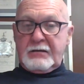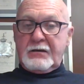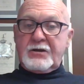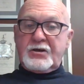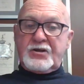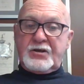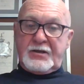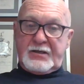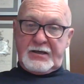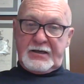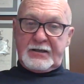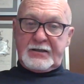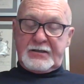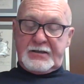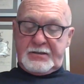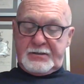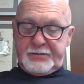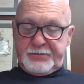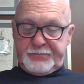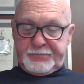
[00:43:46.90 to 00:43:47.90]
he
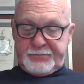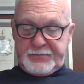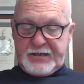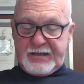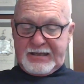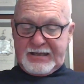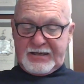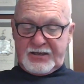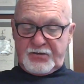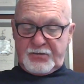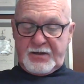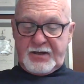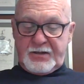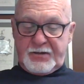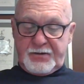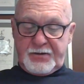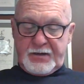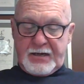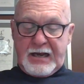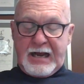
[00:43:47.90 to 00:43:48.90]
thinks
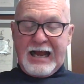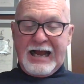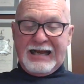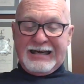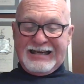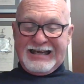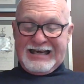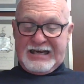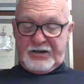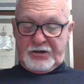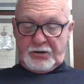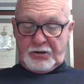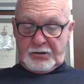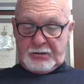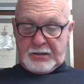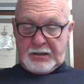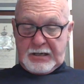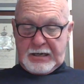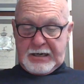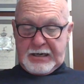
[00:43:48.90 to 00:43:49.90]
rather, and in
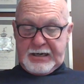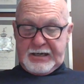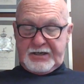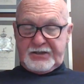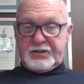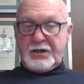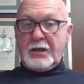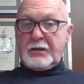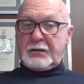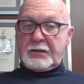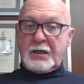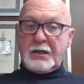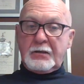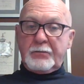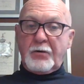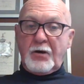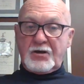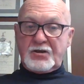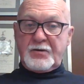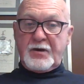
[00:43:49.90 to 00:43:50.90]
her eyes, I'll kill
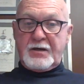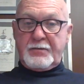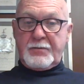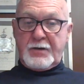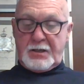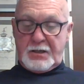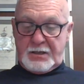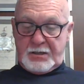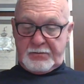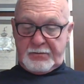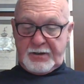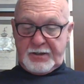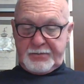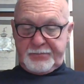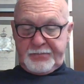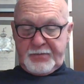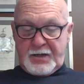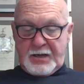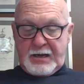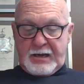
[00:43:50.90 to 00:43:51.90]
in my, right.
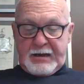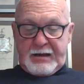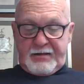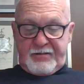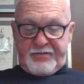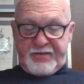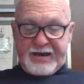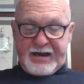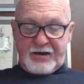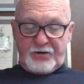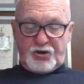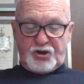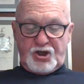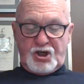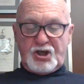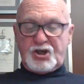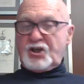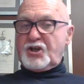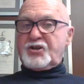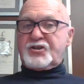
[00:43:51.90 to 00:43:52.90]
There
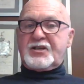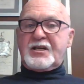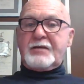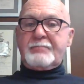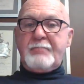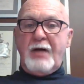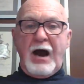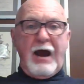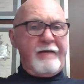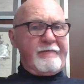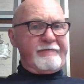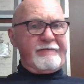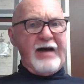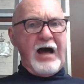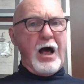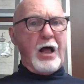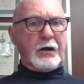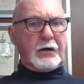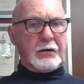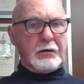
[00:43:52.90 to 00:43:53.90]
she shall see my
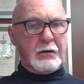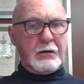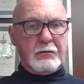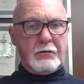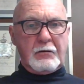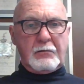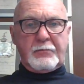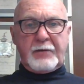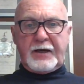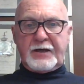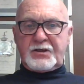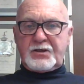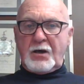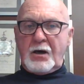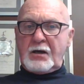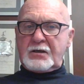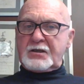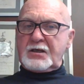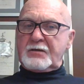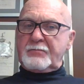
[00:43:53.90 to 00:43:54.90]
valor. Oh, my
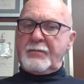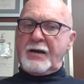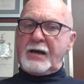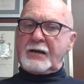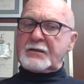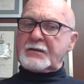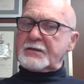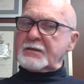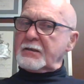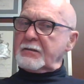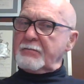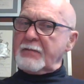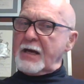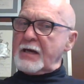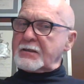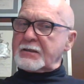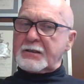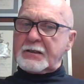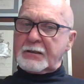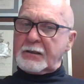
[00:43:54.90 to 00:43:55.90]
toxic
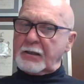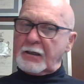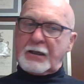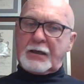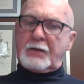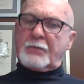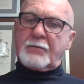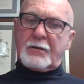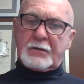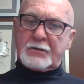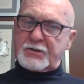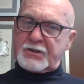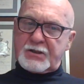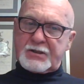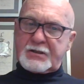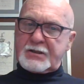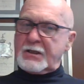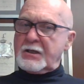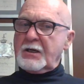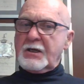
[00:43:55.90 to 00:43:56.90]
masculinity will
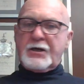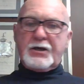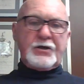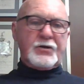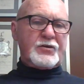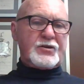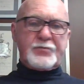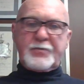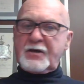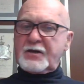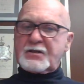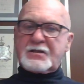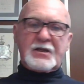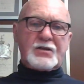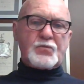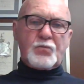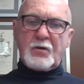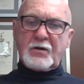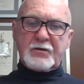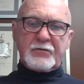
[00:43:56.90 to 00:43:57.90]
just, speak
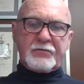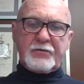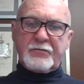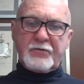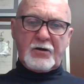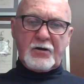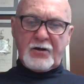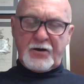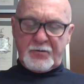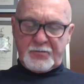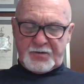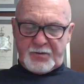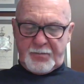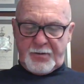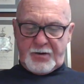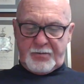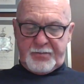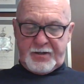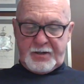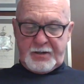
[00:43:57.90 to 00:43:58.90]
such wonderful volumes
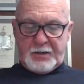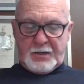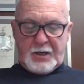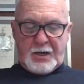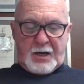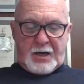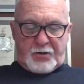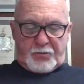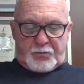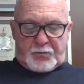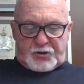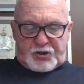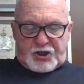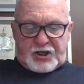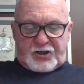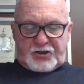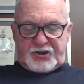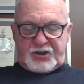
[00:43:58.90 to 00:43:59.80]
about me. Shall